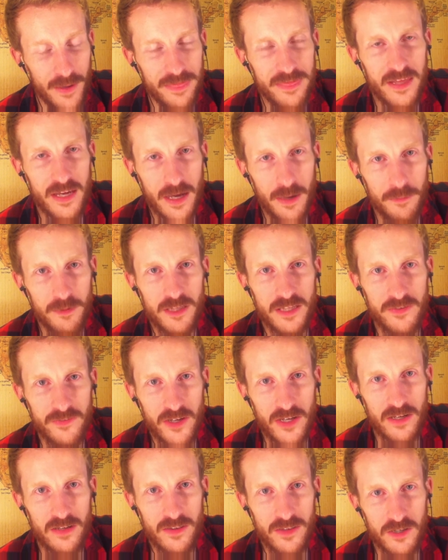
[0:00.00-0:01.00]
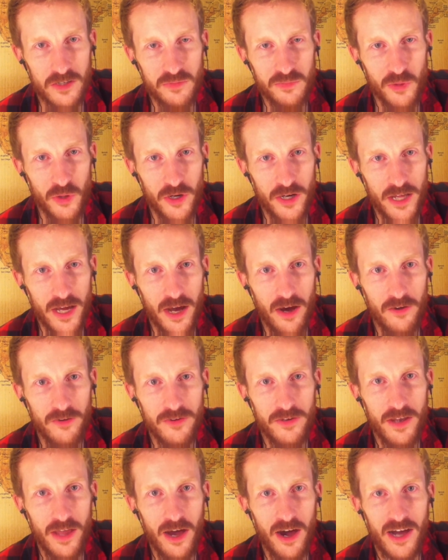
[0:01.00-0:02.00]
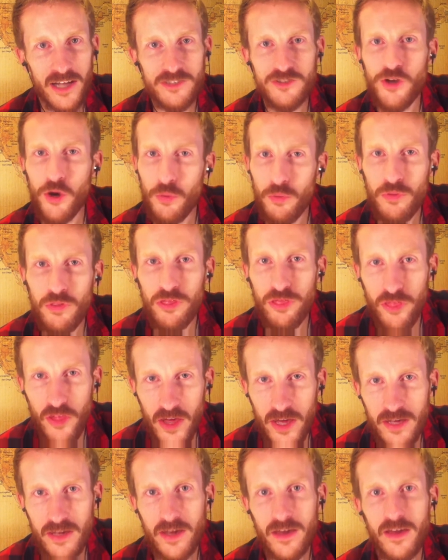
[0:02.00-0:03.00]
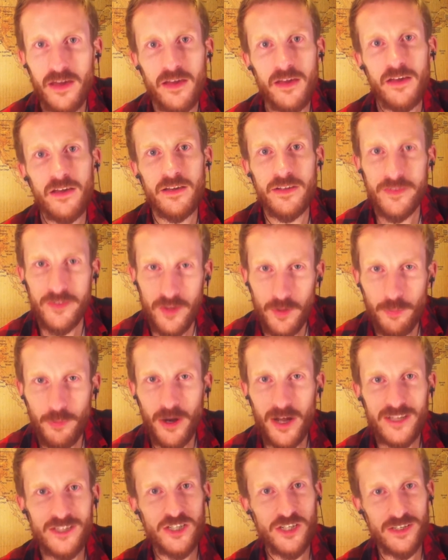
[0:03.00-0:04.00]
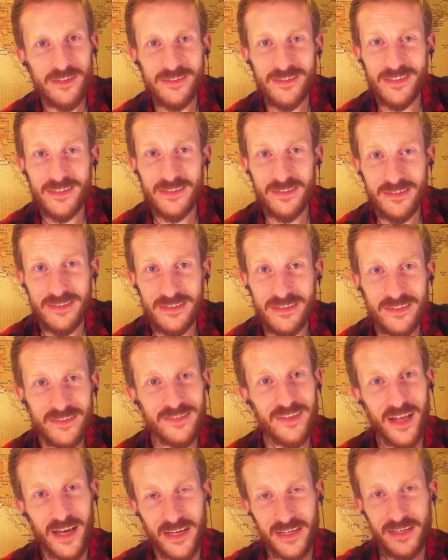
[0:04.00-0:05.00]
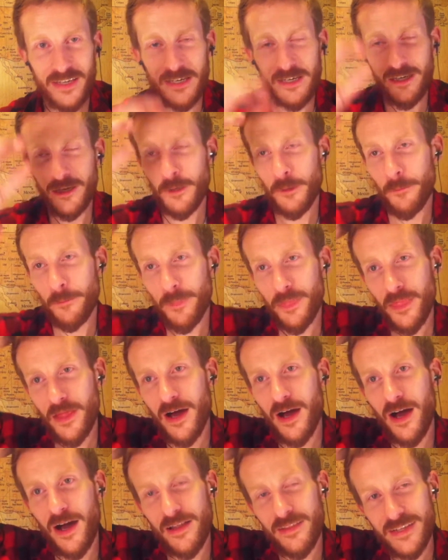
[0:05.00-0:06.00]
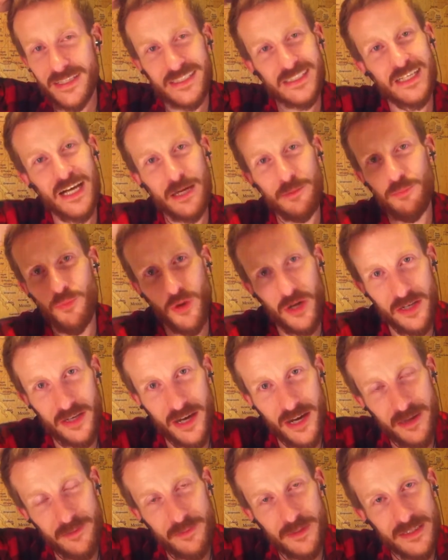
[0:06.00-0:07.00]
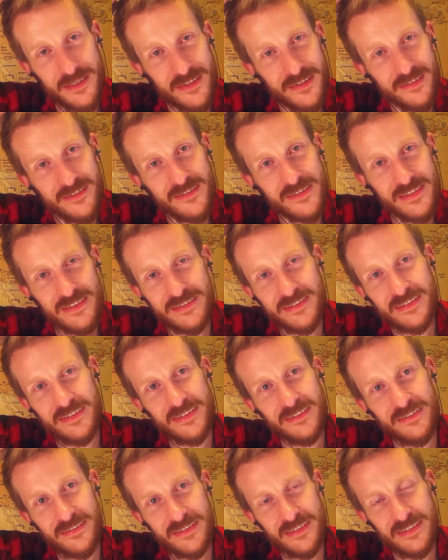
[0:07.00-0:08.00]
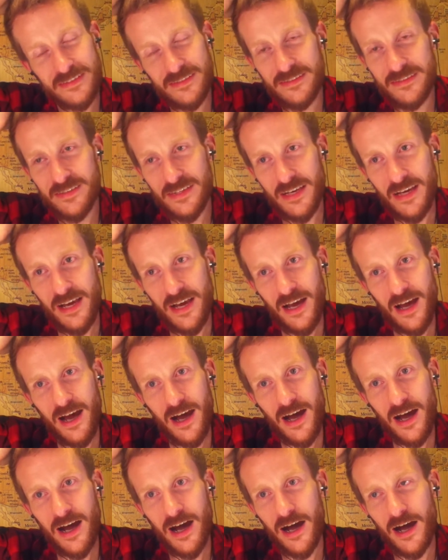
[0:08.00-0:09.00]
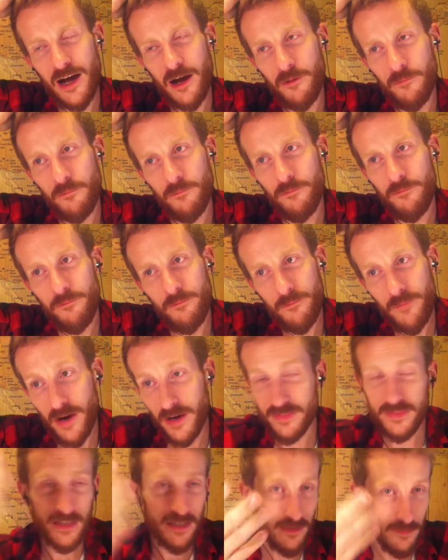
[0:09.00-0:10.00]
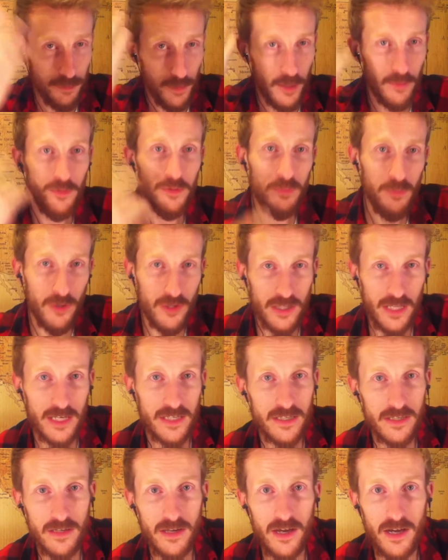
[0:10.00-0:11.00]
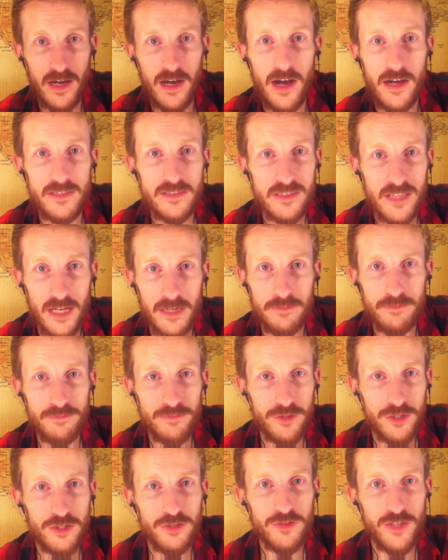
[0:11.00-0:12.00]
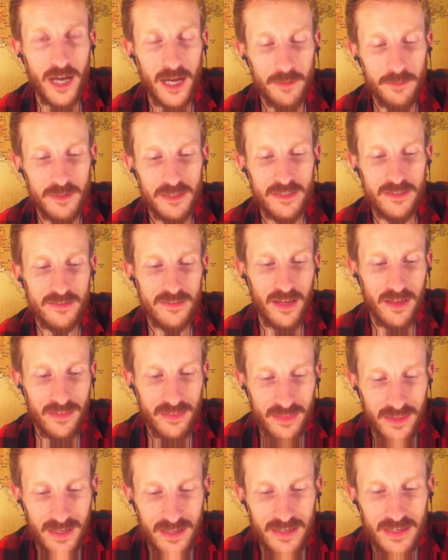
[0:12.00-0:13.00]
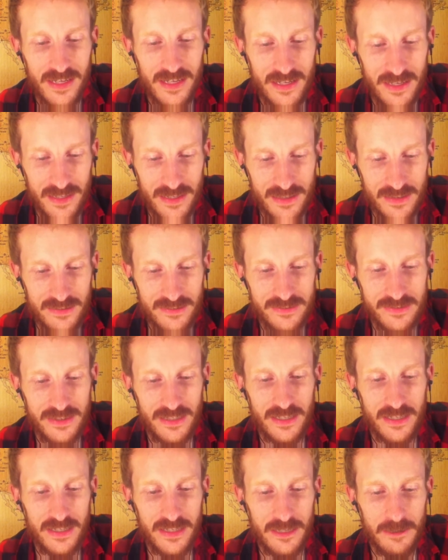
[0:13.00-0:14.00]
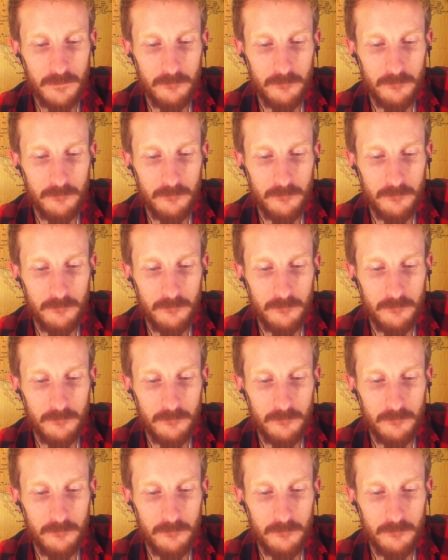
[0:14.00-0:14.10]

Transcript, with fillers: I think I believe it a little more now. Now, I don't think depression is a disease like type 1 diabetes is a disease. I think it's probably more like type 2 diabetes. I think it is,